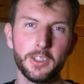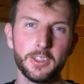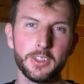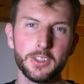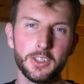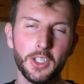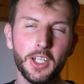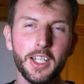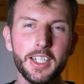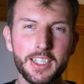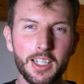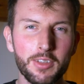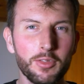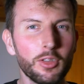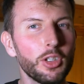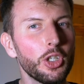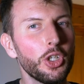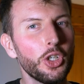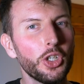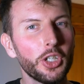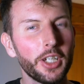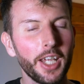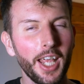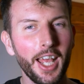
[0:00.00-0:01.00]
So let's have
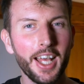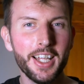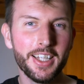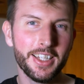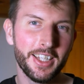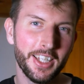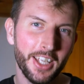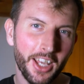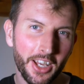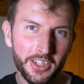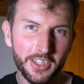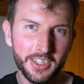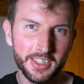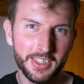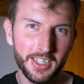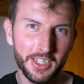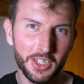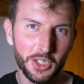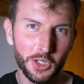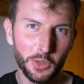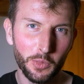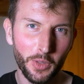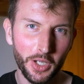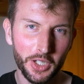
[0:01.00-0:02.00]
a look at the other
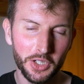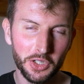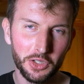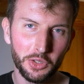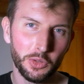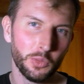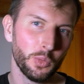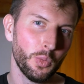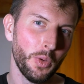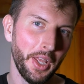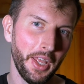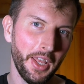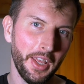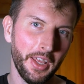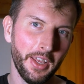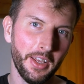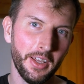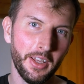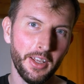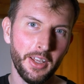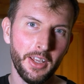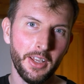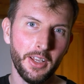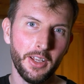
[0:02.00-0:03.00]
situation
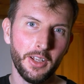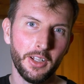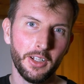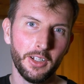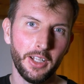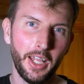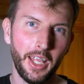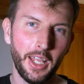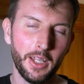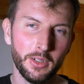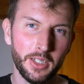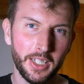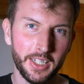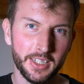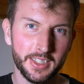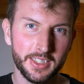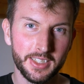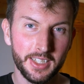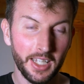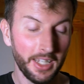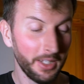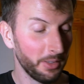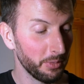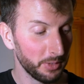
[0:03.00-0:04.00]
where it
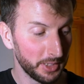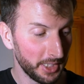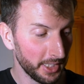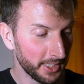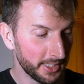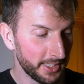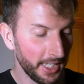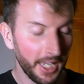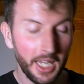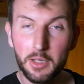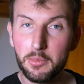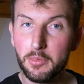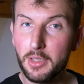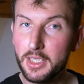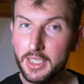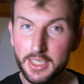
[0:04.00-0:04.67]
was the